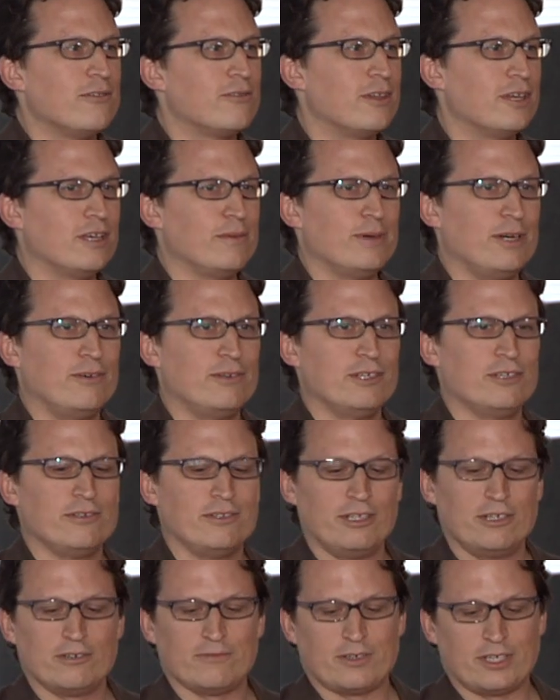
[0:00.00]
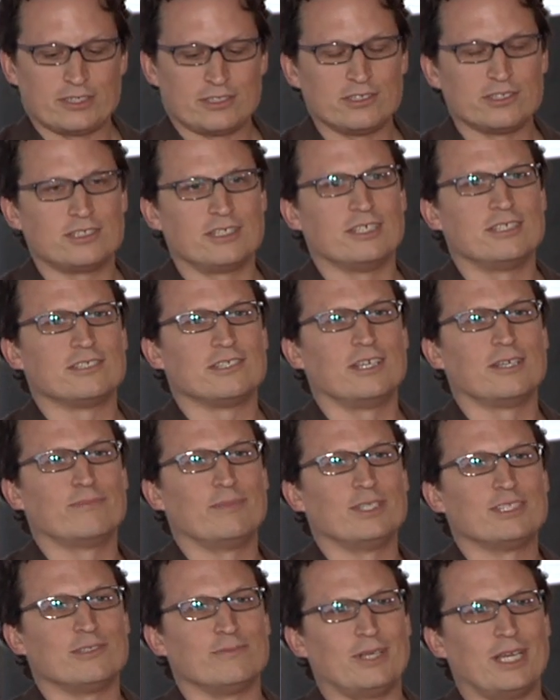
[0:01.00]
Think about when you're doing the interfaces, things like
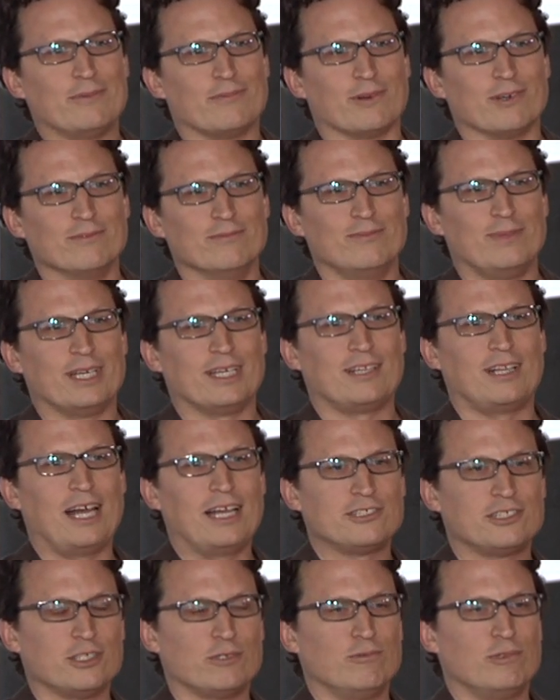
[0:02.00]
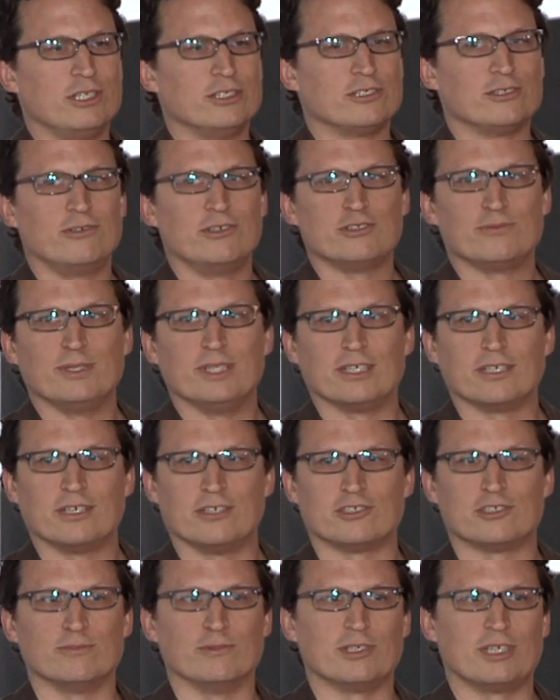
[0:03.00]
bits of paper. My classic one has always been the
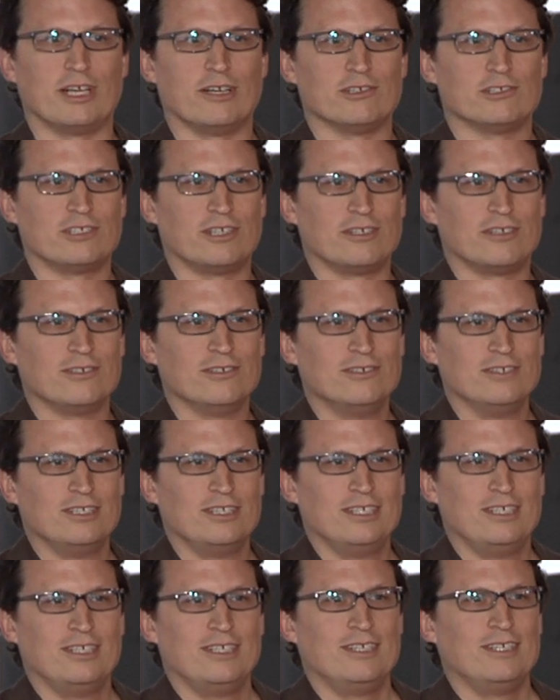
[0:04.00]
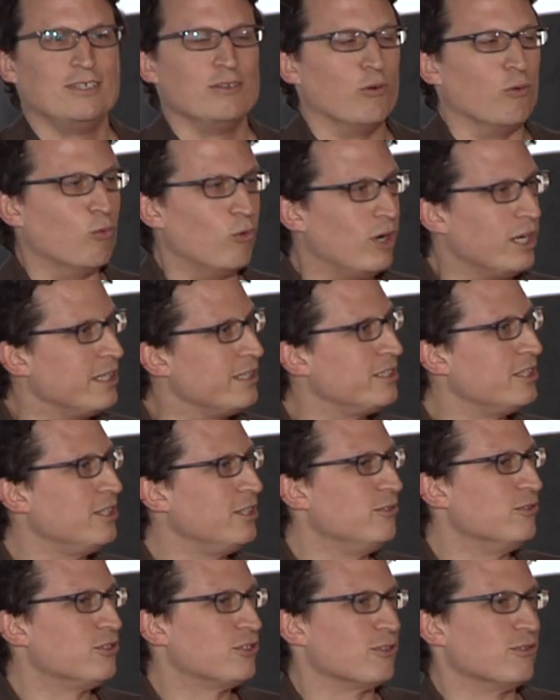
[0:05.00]
customer care center. What did
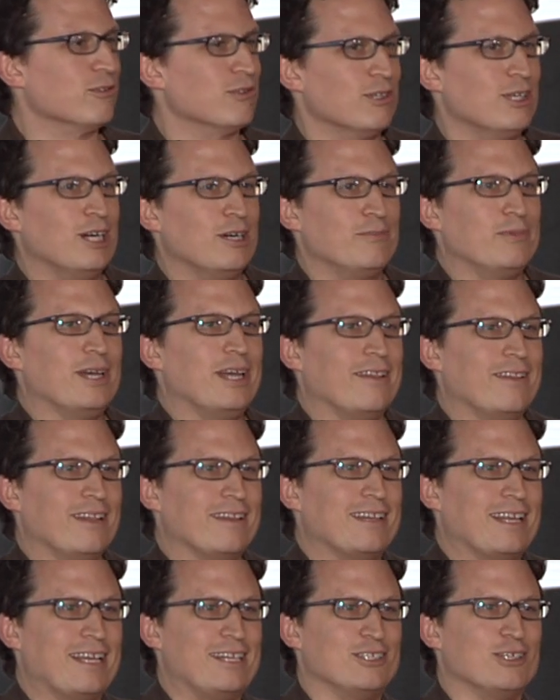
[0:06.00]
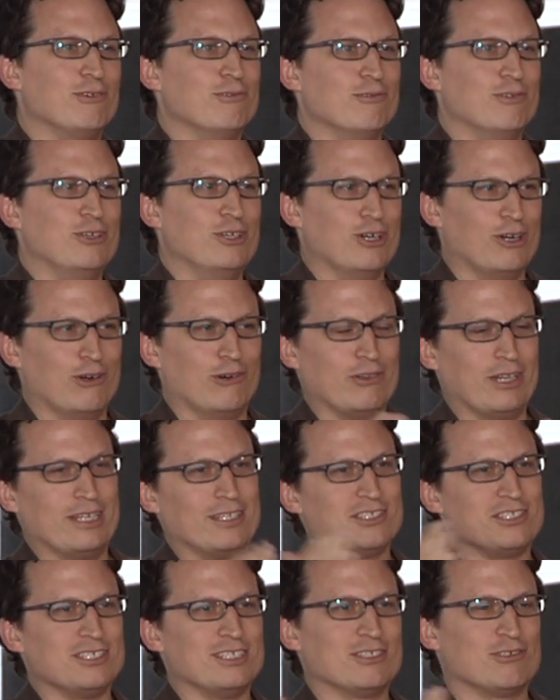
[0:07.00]
you screw up and that they don't know, that
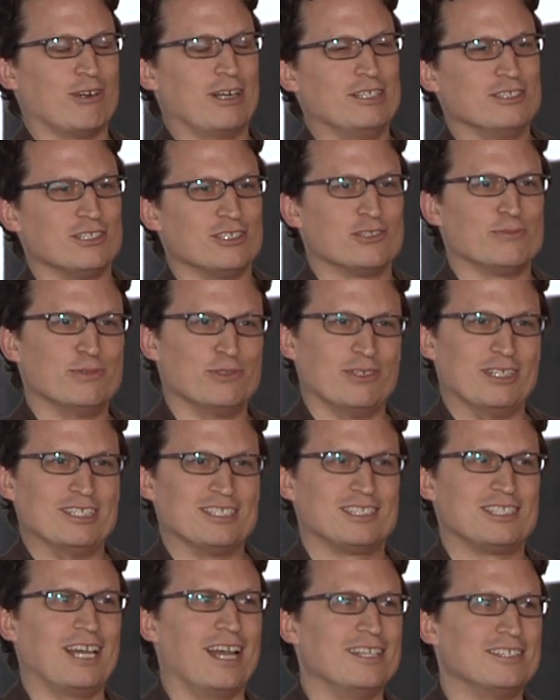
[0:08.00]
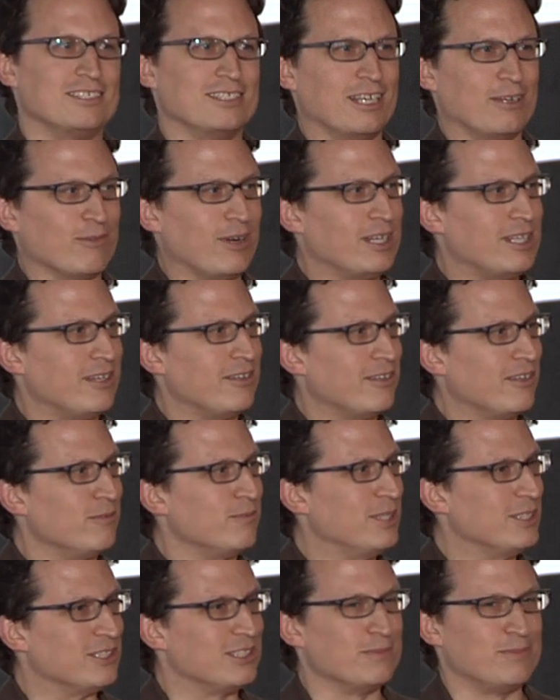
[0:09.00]
doesn't transition between states and they write down little
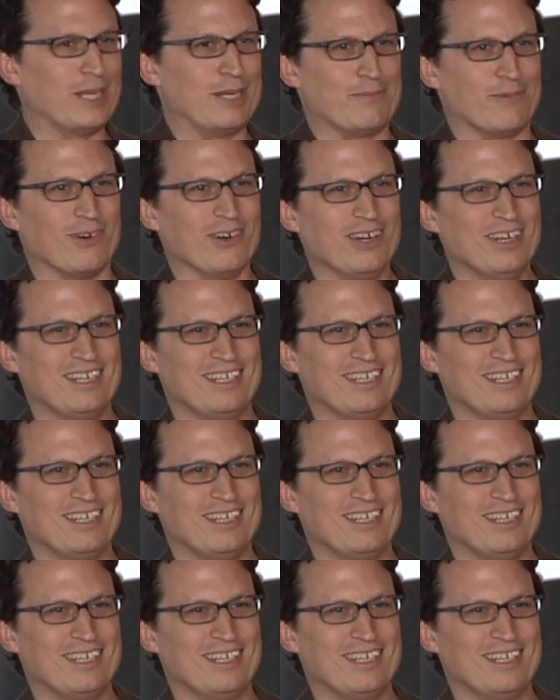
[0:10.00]
pieces of paper